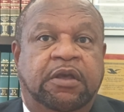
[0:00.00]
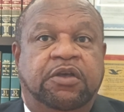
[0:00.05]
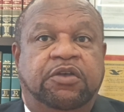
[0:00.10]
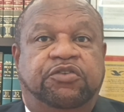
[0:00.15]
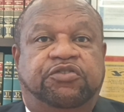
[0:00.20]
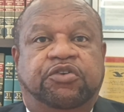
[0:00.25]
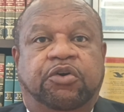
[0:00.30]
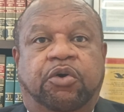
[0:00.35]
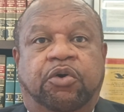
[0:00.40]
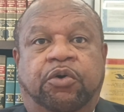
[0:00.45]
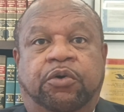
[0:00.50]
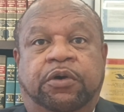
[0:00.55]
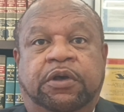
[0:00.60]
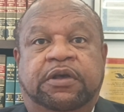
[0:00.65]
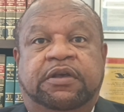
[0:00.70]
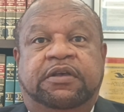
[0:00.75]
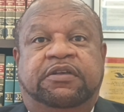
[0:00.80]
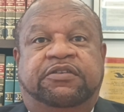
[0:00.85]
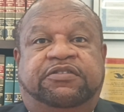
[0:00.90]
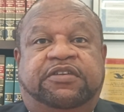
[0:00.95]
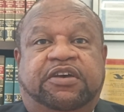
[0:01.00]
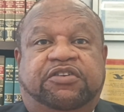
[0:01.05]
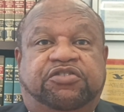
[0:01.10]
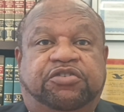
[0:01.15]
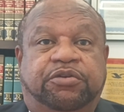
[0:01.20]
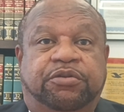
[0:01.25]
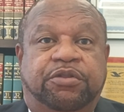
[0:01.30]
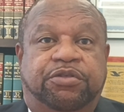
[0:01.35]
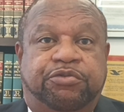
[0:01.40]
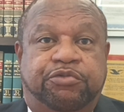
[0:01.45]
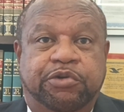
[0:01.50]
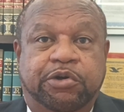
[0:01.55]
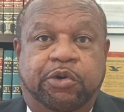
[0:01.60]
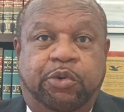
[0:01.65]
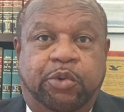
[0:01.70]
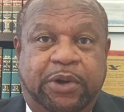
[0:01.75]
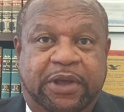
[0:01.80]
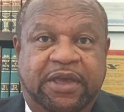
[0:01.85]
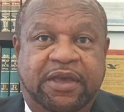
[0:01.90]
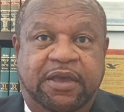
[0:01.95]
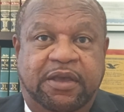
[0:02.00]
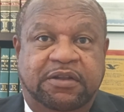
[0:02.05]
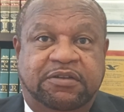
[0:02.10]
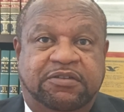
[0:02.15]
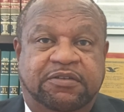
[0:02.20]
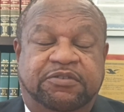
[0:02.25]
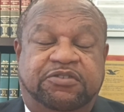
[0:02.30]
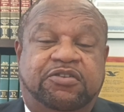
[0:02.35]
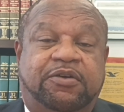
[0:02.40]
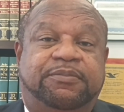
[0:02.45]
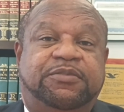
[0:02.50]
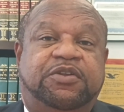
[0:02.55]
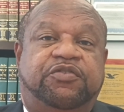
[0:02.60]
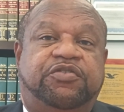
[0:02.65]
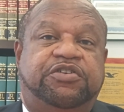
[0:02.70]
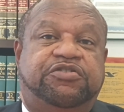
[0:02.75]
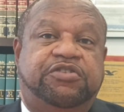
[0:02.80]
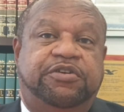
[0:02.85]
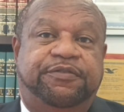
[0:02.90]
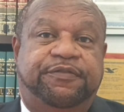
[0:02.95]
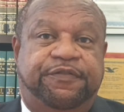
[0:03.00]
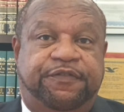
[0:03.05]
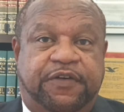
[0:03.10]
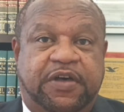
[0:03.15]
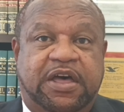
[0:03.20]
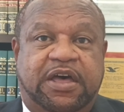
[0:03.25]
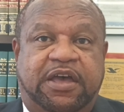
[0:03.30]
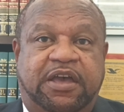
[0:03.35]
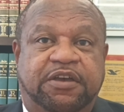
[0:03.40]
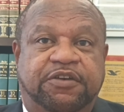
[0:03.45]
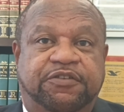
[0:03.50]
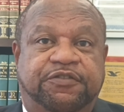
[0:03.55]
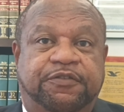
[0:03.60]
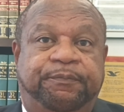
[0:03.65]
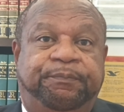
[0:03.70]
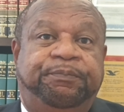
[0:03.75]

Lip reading: So Section 308, Subdivision 5,